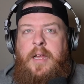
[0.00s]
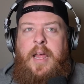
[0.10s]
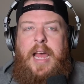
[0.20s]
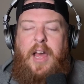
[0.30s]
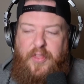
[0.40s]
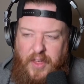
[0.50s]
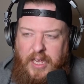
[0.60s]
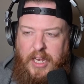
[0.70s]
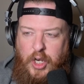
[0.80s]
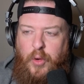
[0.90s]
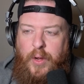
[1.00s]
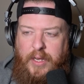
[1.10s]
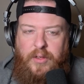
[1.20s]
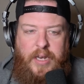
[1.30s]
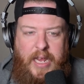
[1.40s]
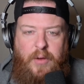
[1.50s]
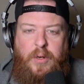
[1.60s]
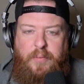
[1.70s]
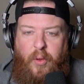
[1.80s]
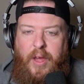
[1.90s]
I think in New England, he
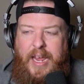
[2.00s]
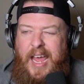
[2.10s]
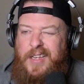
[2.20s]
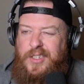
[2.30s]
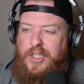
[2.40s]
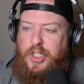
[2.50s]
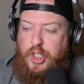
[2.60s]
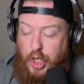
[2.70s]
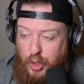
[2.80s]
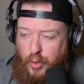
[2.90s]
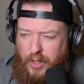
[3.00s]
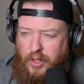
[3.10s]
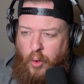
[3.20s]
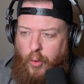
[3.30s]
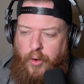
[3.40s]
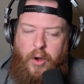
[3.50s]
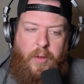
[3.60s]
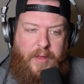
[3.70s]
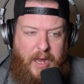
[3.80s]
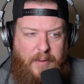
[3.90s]
would play as the 2 at corner
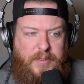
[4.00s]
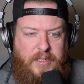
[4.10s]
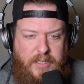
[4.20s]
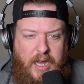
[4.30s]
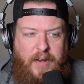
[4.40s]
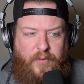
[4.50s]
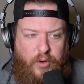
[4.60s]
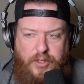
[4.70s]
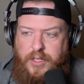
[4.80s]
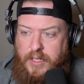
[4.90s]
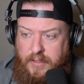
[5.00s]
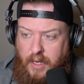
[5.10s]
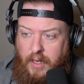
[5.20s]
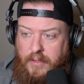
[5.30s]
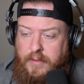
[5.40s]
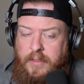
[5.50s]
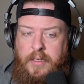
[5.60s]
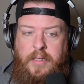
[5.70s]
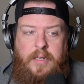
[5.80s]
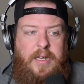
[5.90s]
on the opposite side of Christian Gonzalez.
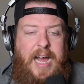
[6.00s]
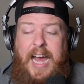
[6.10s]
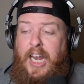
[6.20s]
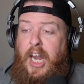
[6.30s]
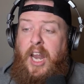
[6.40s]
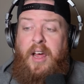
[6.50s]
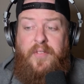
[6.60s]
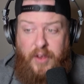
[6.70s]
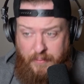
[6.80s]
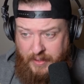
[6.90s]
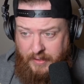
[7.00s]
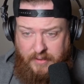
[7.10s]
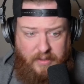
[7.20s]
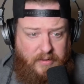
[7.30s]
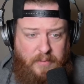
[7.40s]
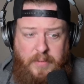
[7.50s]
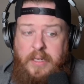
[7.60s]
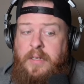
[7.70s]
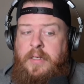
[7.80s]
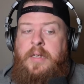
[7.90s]
I love him in this system.
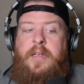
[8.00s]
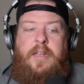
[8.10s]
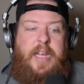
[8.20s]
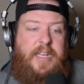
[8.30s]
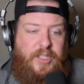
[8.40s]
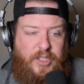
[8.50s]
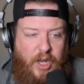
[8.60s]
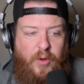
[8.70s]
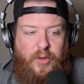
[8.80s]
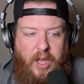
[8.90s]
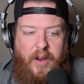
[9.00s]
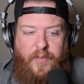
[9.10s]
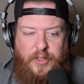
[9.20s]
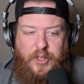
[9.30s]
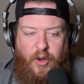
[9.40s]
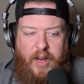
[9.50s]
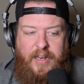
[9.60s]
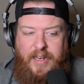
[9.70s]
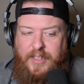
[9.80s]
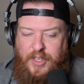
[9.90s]
His zone coverage
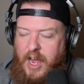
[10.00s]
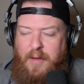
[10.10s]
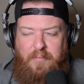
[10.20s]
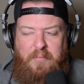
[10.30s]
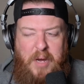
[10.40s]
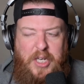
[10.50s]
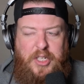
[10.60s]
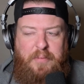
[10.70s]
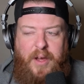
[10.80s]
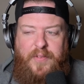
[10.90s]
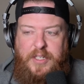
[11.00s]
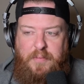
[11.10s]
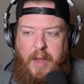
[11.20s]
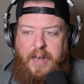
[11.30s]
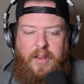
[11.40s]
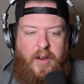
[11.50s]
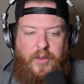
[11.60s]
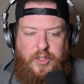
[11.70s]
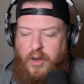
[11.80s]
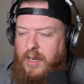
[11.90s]
grade is not much above his man
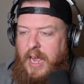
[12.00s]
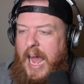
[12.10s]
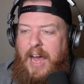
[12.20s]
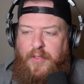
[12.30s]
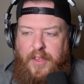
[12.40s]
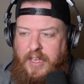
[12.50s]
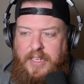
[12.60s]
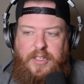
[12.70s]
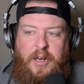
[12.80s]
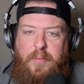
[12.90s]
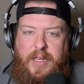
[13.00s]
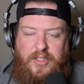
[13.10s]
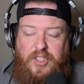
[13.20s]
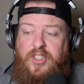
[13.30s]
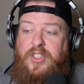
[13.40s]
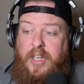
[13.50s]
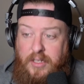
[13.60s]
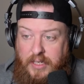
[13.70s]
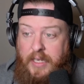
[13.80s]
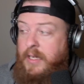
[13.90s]
coverage grade. I think he's going to be a stud